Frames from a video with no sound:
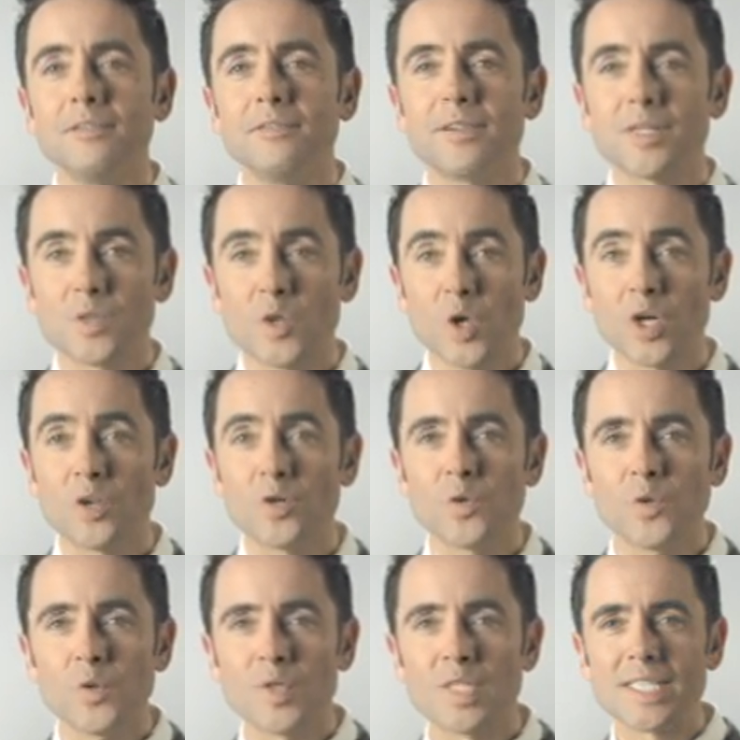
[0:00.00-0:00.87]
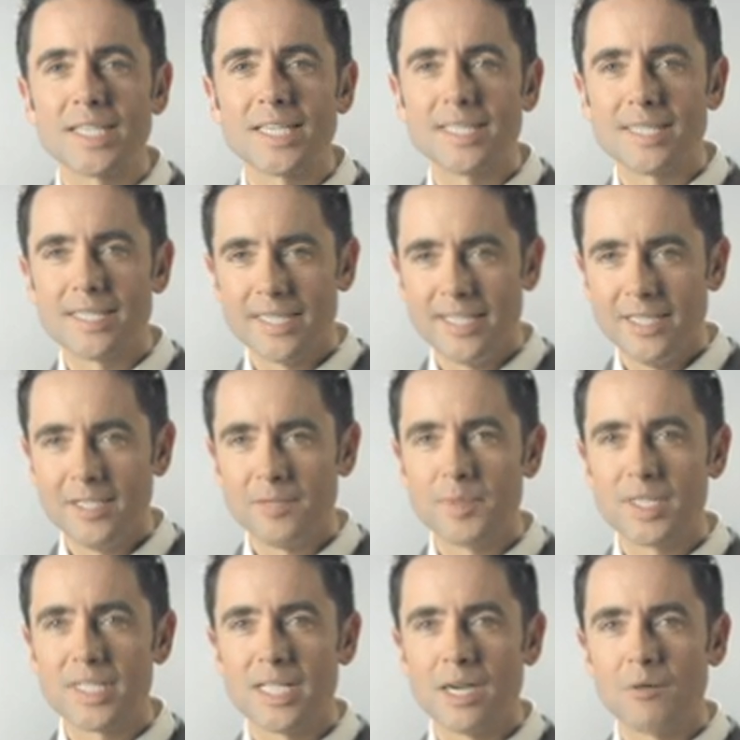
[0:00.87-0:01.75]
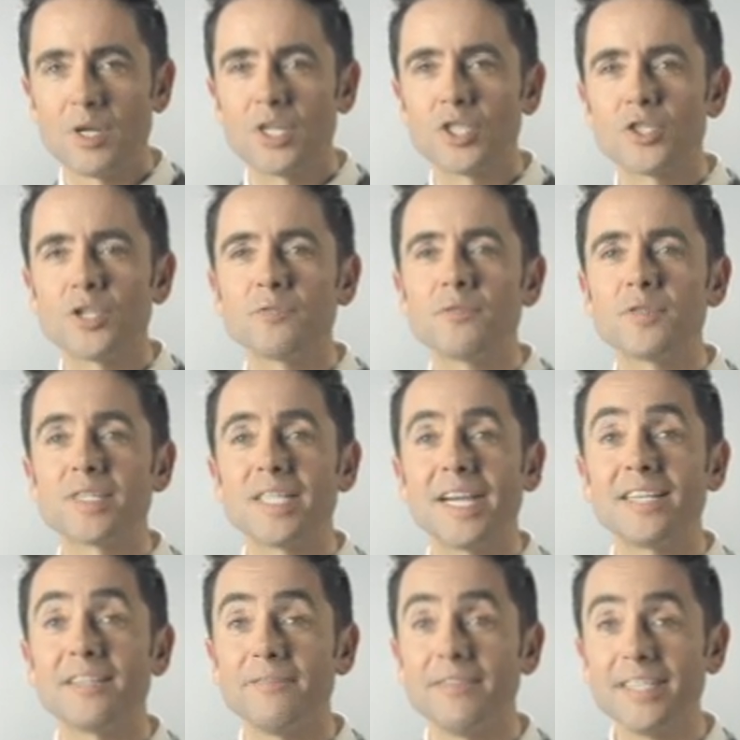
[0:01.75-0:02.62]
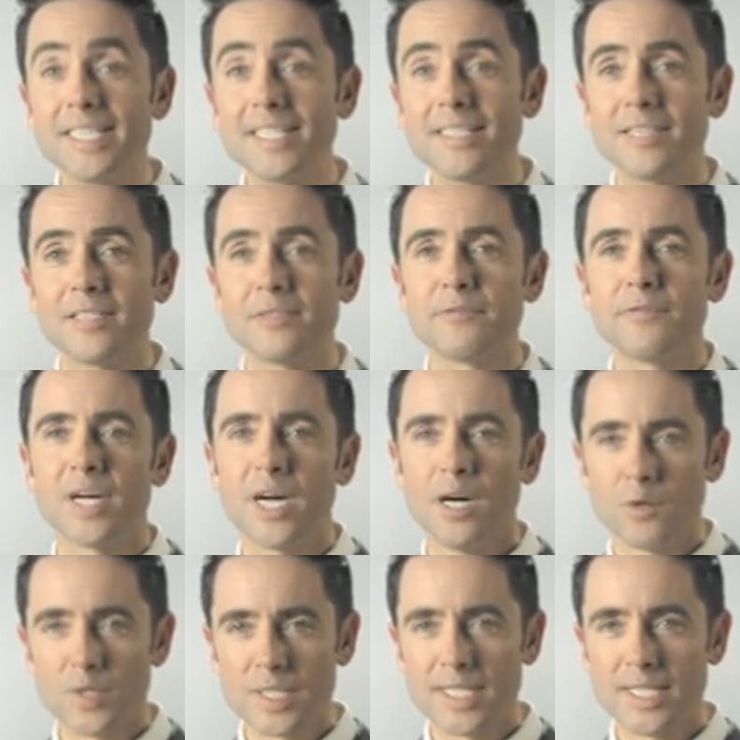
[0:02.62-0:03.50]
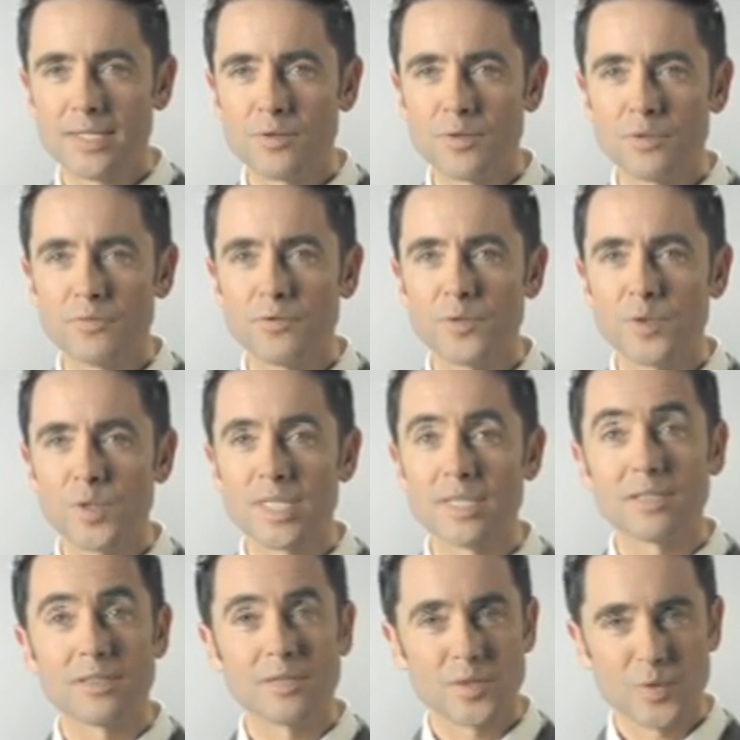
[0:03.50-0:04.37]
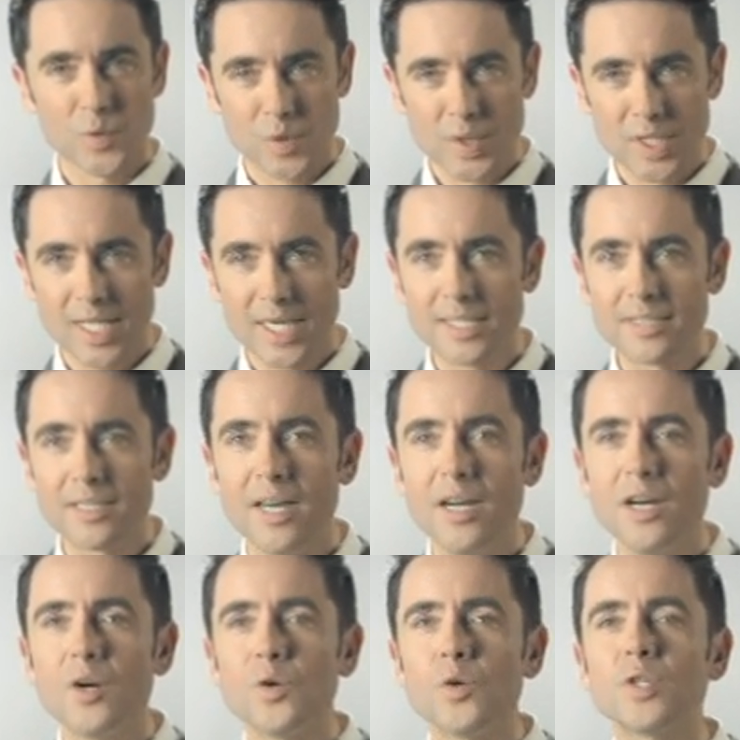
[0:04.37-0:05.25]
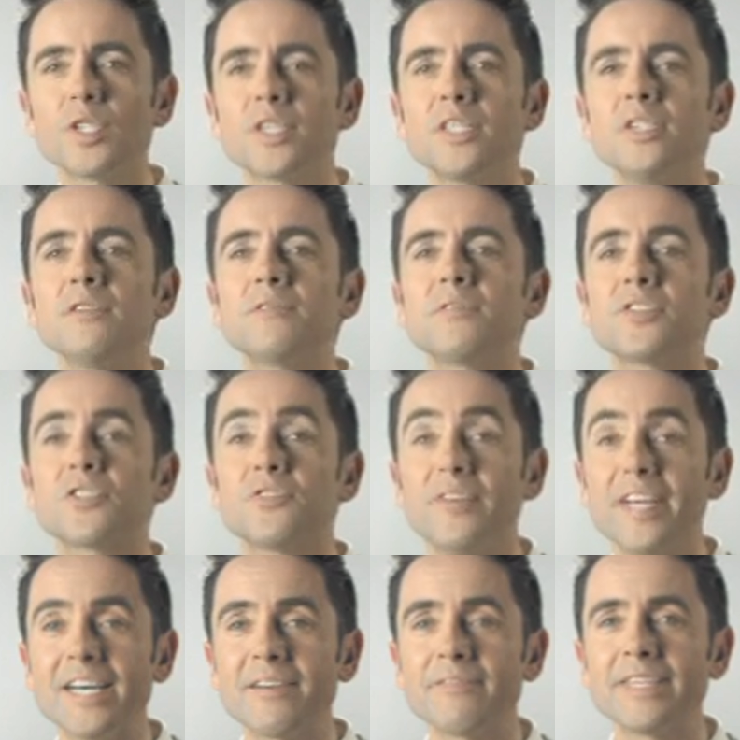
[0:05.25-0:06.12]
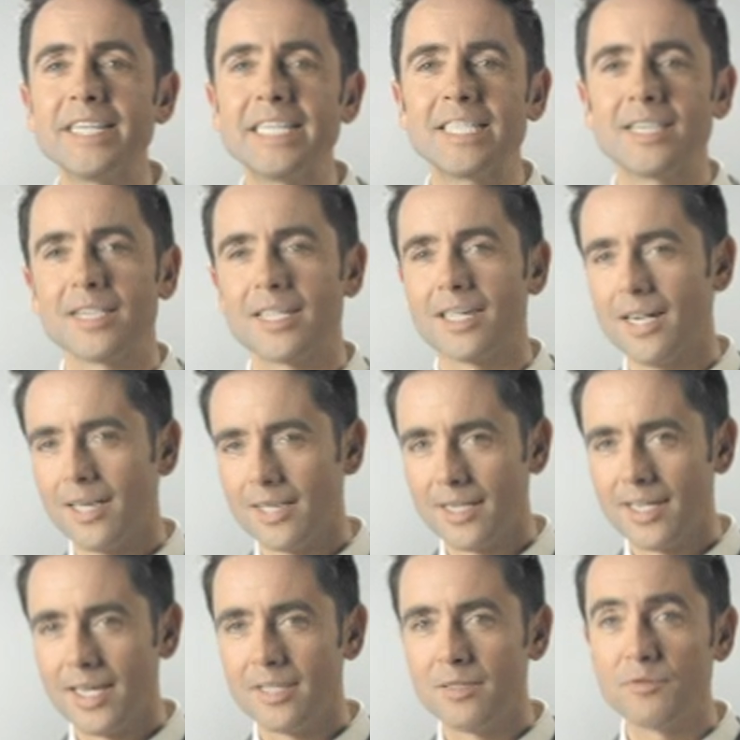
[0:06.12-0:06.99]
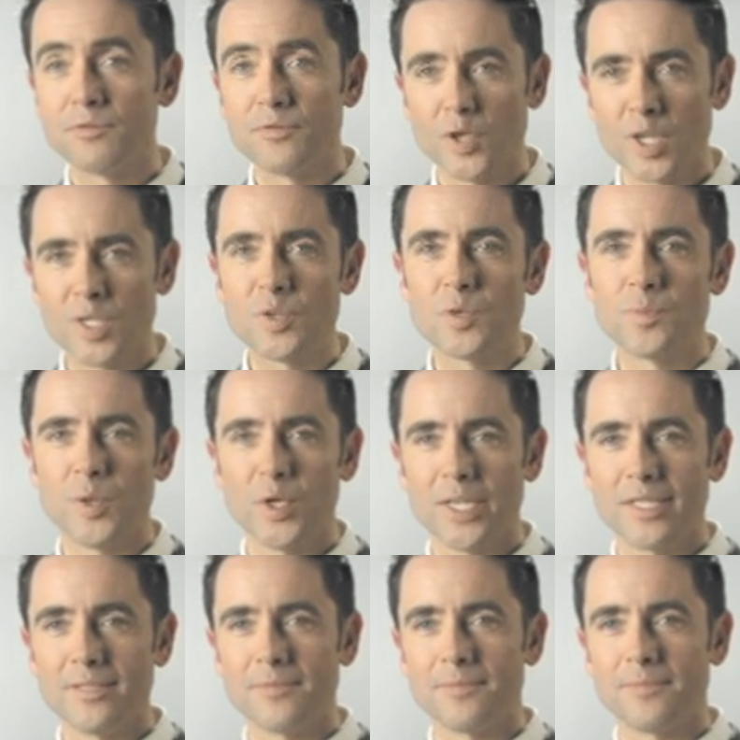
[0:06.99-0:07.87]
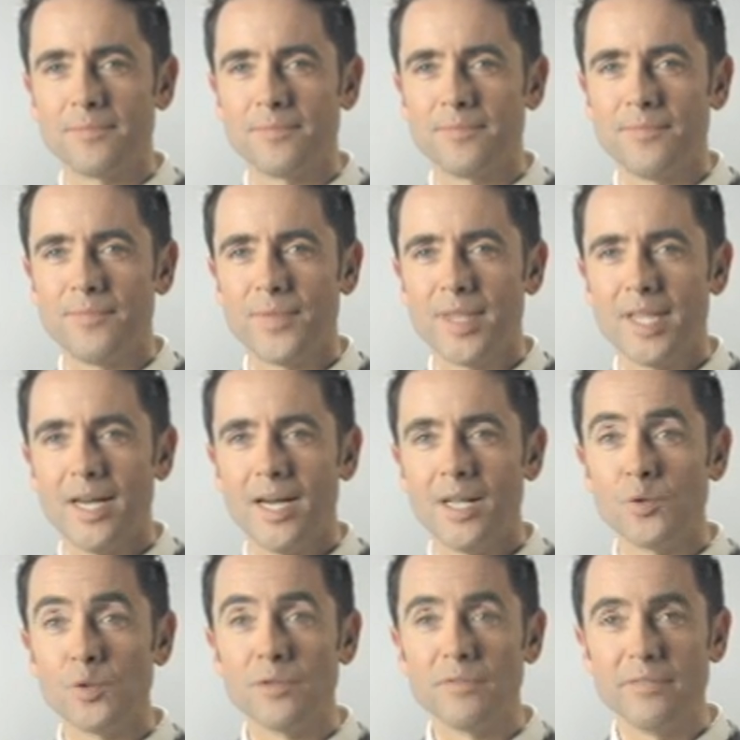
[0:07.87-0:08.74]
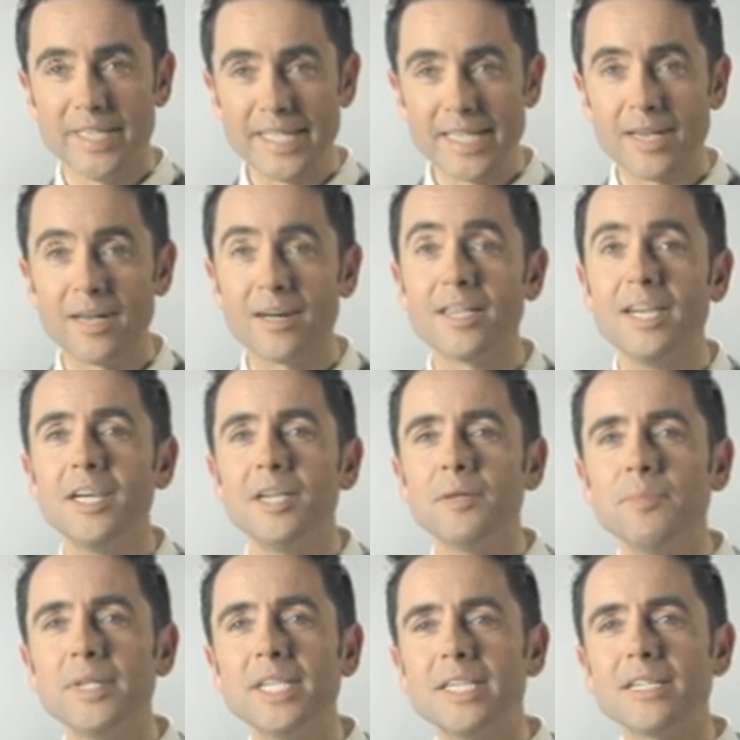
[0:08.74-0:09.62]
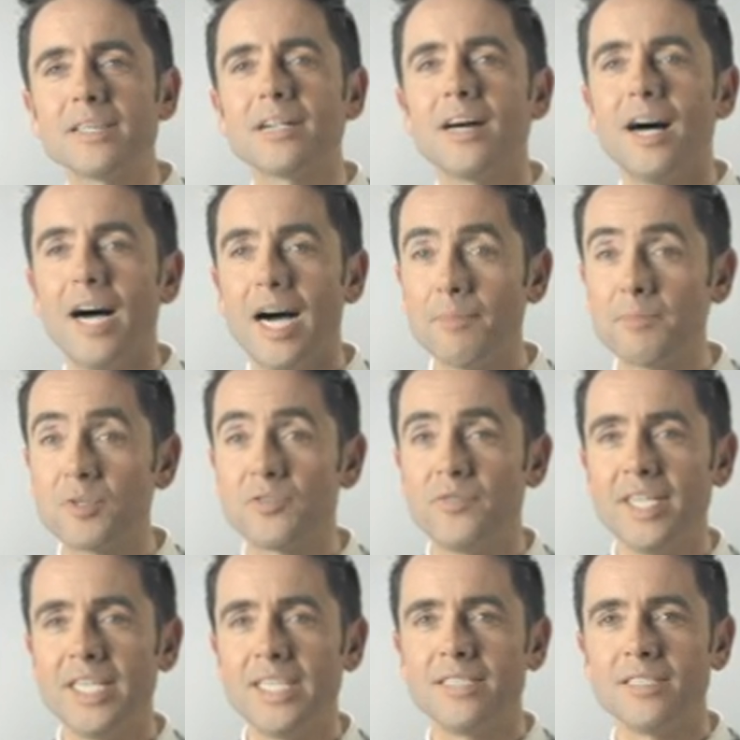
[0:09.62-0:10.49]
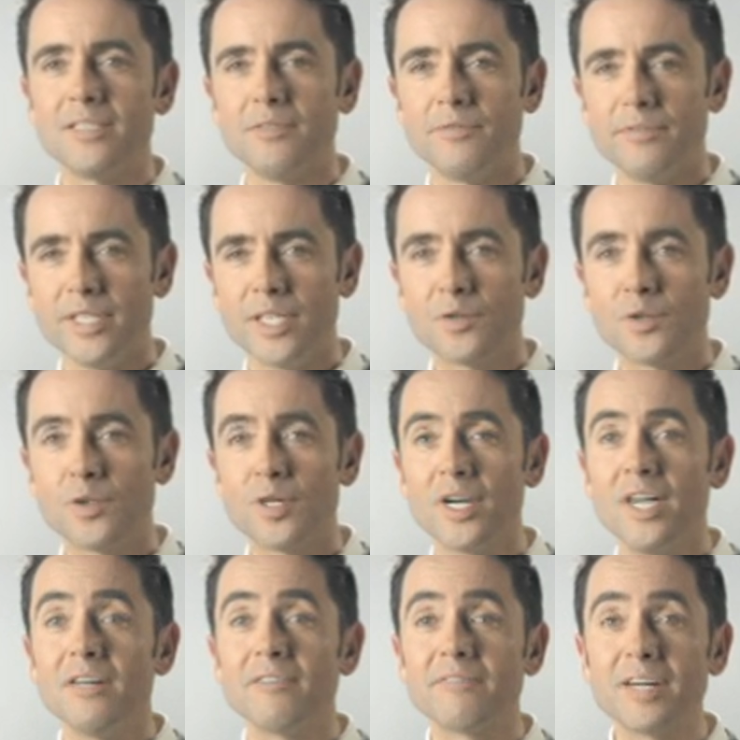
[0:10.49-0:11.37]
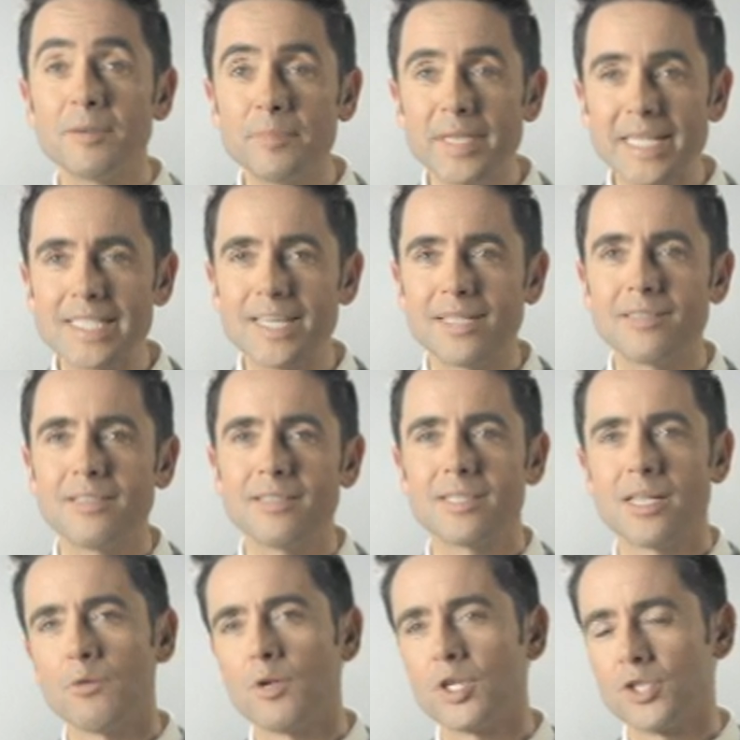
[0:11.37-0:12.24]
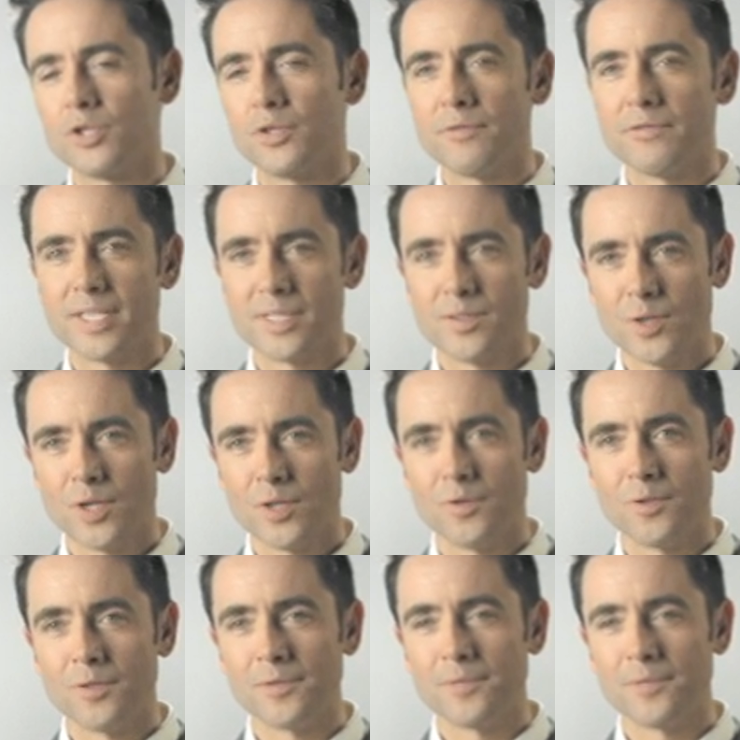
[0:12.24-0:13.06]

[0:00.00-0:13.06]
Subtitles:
The supply of oxygen to our cells is a vital prerequisite for our overall health and also helps to safeguard us against serious illnesses. Aloe vera, with its decongestant effect, improves the oxygen supply.